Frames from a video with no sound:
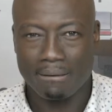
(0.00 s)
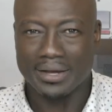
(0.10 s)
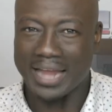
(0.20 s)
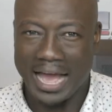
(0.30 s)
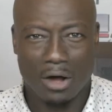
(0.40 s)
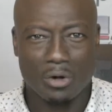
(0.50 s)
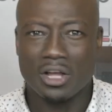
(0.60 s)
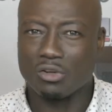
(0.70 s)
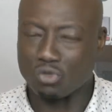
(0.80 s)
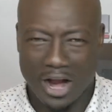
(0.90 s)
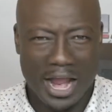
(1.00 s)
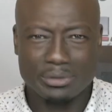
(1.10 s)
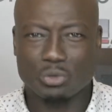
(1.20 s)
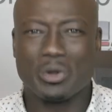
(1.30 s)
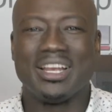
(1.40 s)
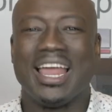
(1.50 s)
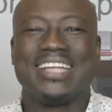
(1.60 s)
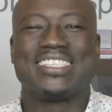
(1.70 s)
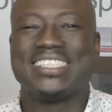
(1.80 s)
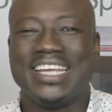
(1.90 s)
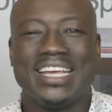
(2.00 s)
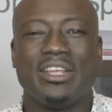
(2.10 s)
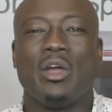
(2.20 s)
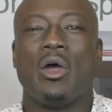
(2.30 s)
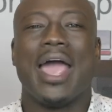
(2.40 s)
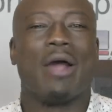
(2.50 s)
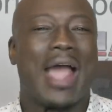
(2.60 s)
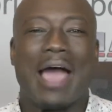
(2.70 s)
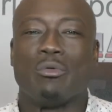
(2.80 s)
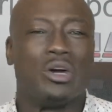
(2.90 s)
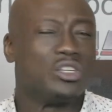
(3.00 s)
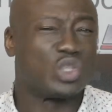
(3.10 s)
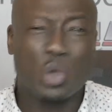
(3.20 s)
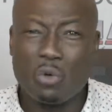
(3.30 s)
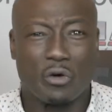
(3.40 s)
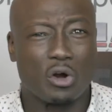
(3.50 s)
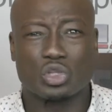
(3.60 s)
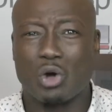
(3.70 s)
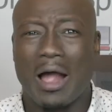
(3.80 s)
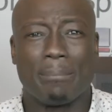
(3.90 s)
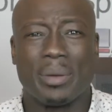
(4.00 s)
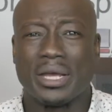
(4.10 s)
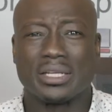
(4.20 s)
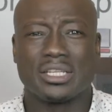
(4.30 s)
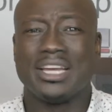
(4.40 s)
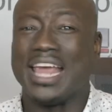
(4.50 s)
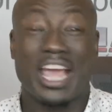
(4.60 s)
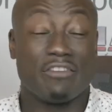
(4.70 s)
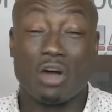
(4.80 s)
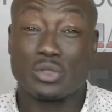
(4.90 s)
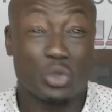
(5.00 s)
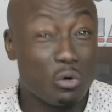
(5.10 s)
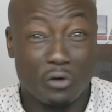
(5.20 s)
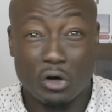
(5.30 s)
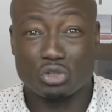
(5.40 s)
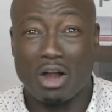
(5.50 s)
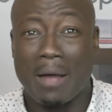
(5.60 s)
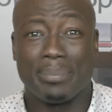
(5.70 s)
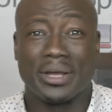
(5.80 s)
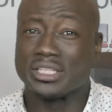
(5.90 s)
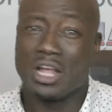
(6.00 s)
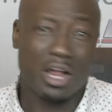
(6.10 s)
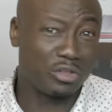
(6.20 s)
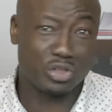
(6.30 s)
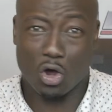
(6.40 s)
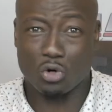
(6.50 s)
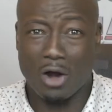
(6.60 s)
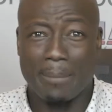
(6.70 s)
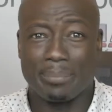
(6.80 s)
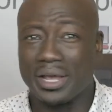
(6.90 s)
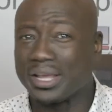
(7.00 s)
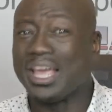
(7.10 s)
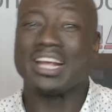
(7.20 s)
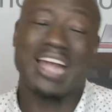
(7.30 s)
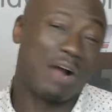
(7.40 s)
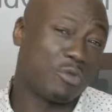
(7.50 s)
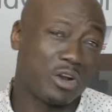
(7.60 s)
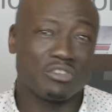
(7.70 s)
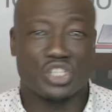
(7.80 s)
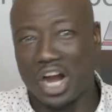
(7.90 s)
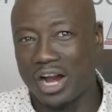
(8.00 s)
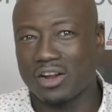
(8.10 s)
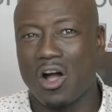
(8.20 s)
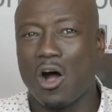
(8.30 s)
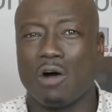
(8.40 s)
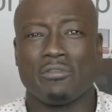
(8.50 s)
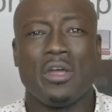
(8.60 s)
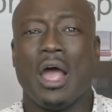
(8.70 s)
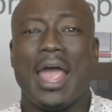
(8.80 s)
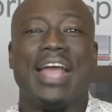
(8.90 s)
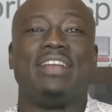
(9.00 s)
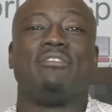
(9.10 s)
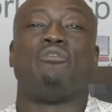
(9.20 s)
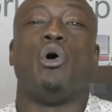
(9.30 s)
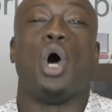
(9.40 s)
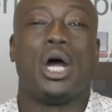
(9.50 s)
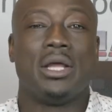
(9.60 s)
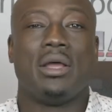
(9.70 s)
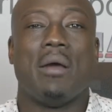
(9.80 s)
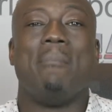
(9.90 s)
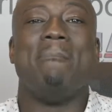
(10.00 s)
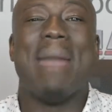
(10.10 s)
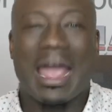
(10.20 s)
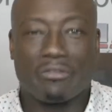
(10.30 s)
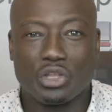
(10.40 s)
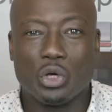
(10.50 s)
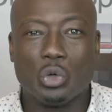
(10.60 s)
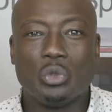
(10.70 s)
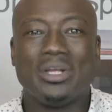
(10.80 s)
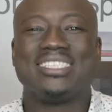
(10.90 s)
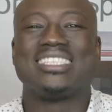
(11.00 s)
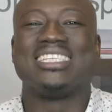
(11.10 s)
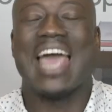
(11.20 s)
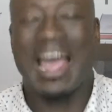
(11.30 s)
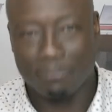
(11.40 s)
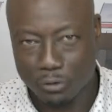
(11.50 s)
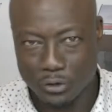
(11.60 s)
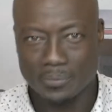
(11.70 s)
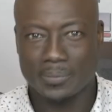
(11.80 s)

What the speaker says: Now, Rams with Les Snead got what? Two first-round picks. They gave up two first-round picks, a third-round pick, got rid of Jared Goff, and for Matthew Stafford.